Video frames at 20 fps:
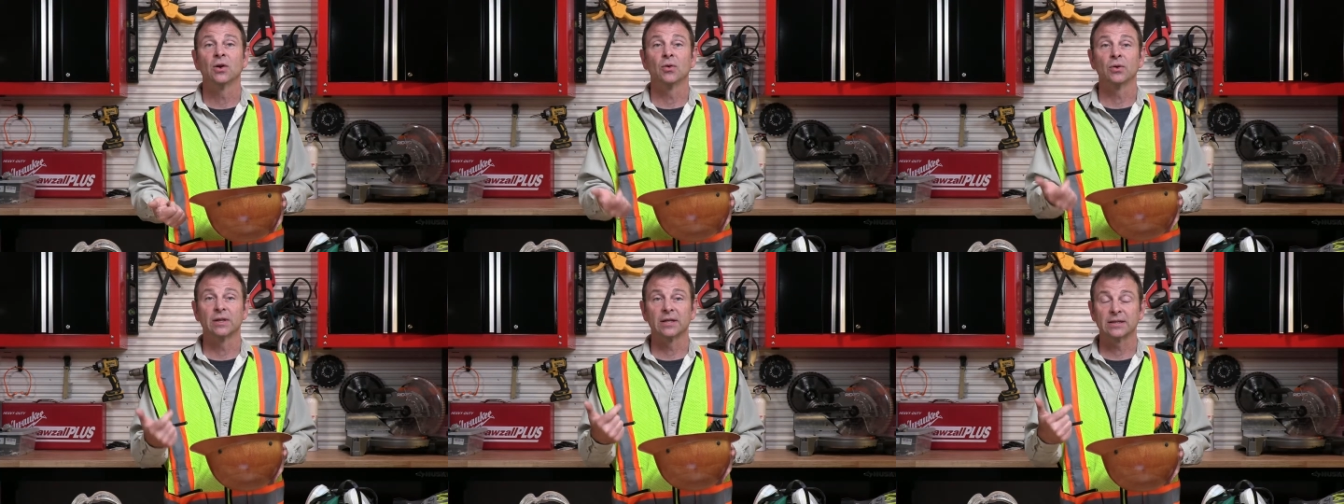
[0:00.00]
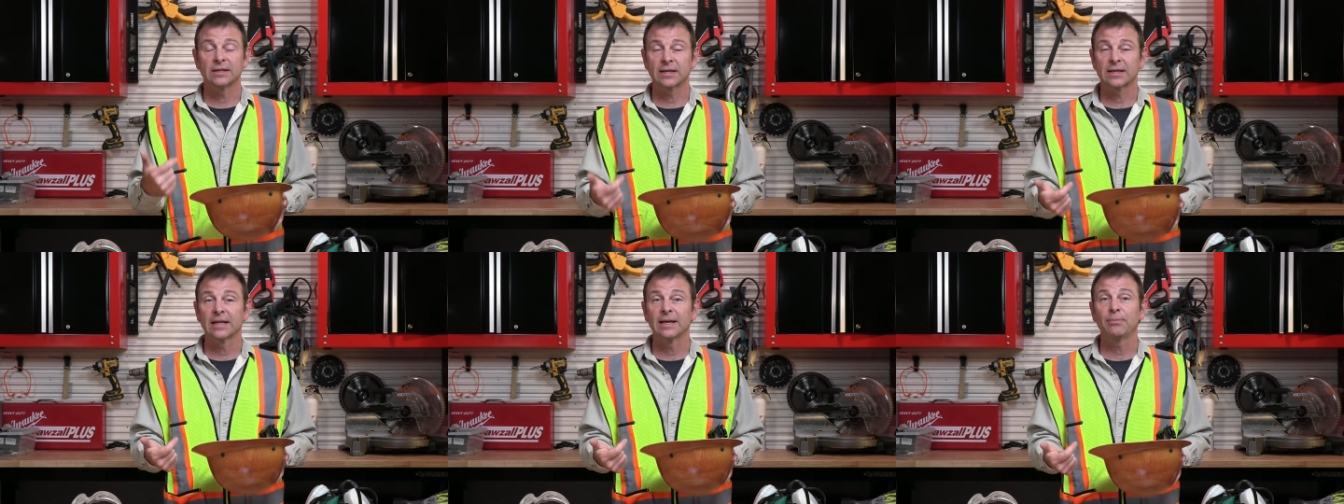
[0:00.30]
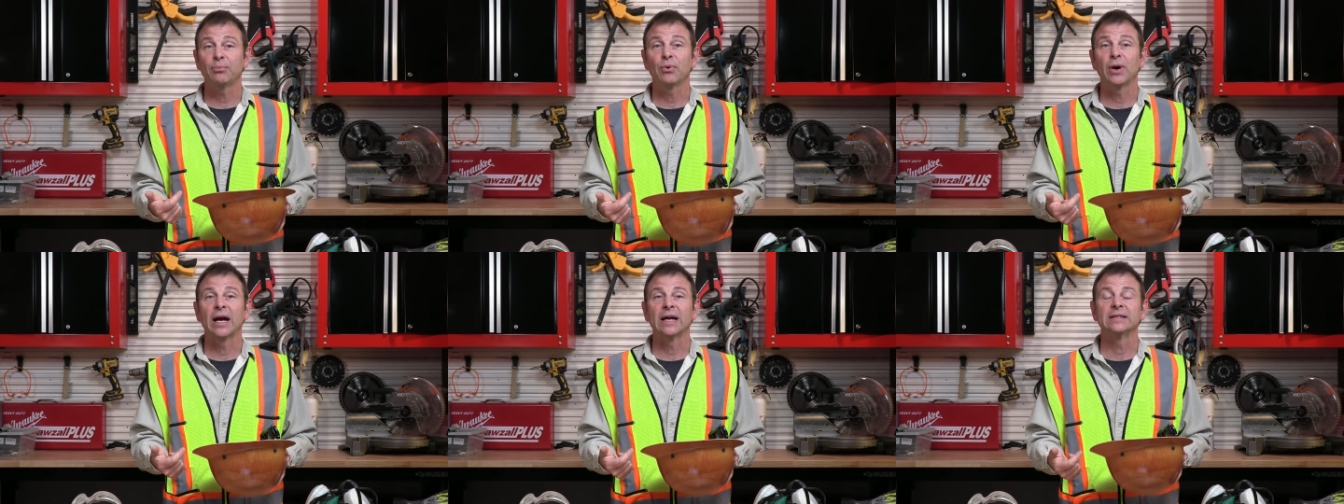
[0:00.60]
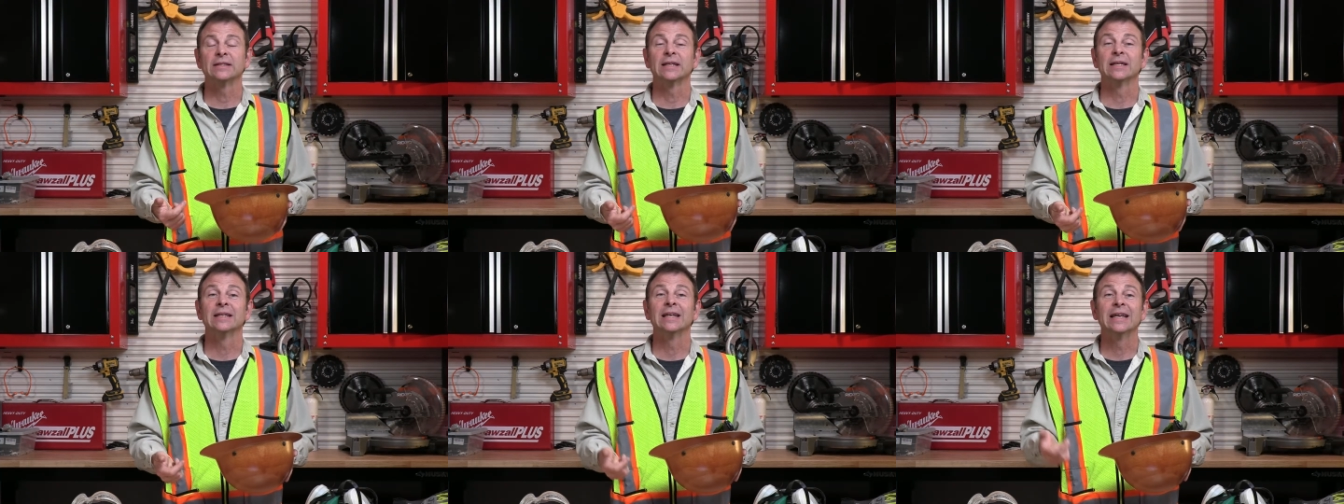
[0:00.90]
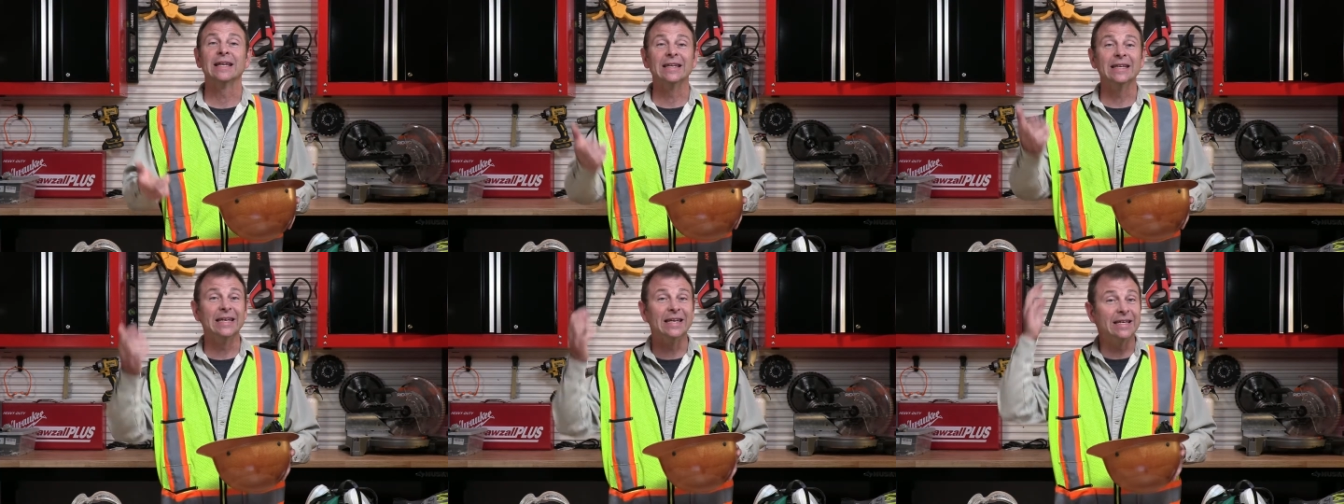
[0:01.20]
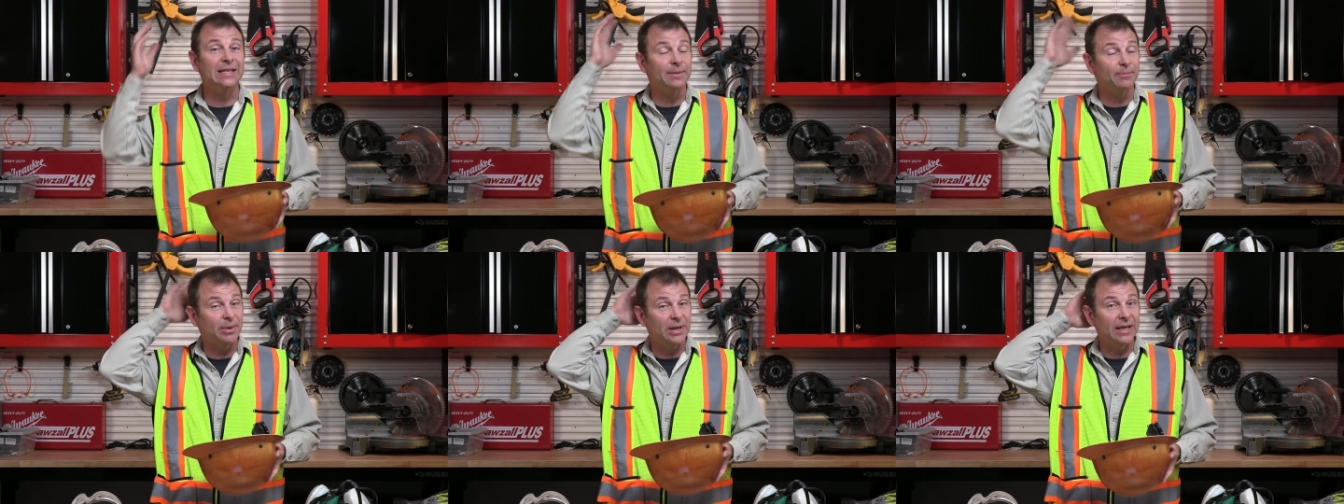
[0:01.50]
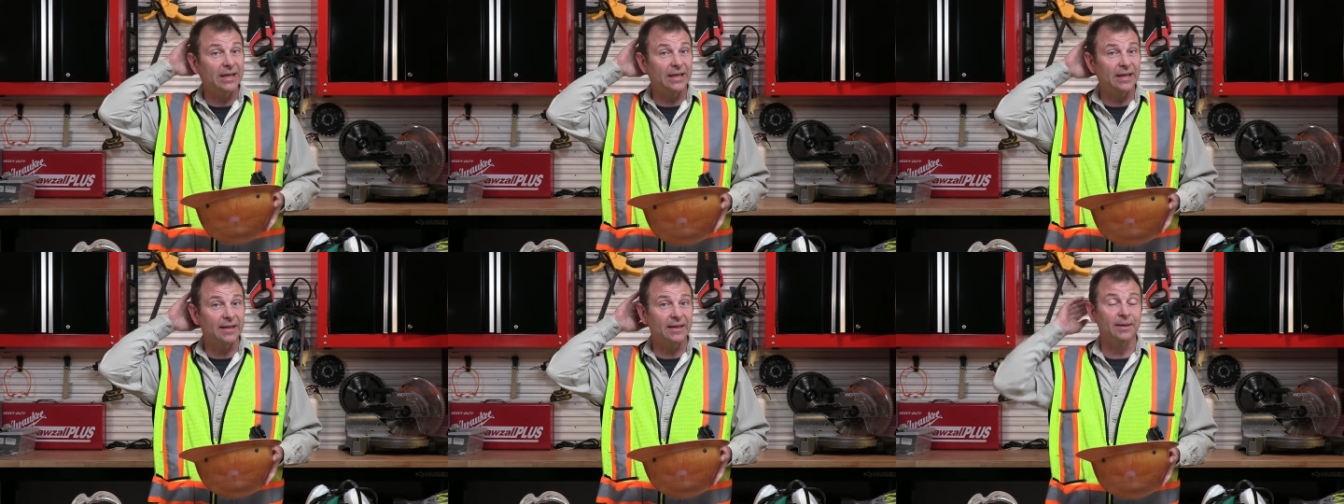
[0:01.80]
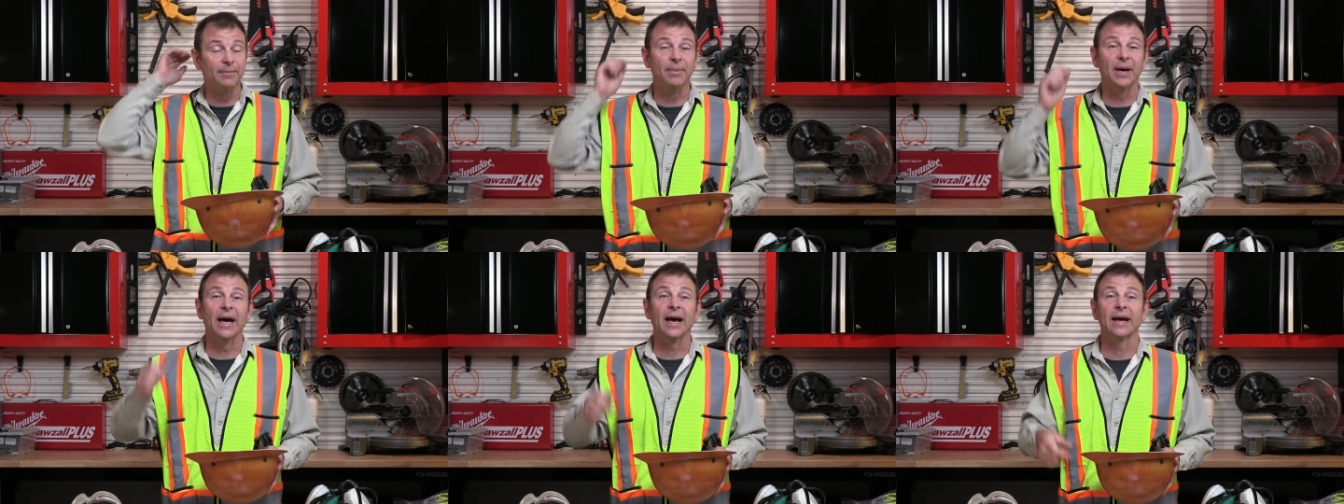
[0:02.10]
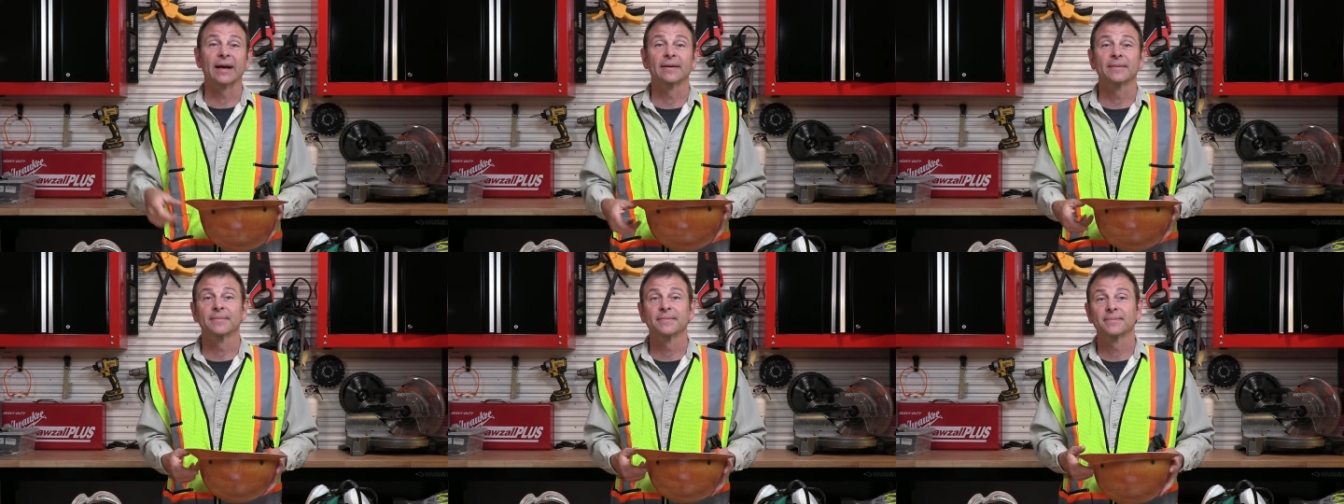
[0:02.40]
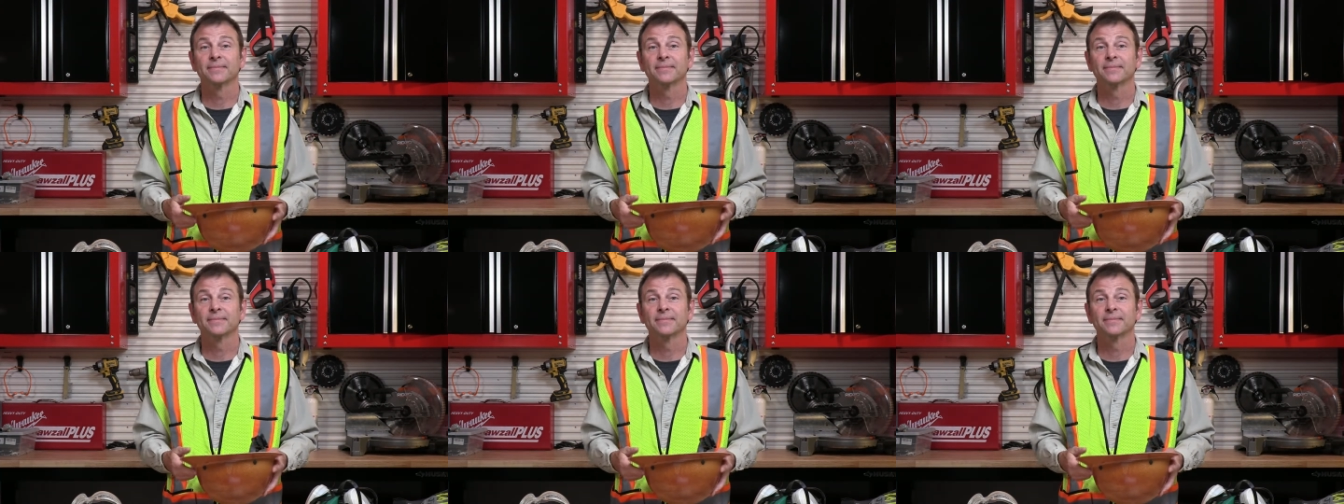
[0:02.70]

or the slip ratchet, need to be in the back.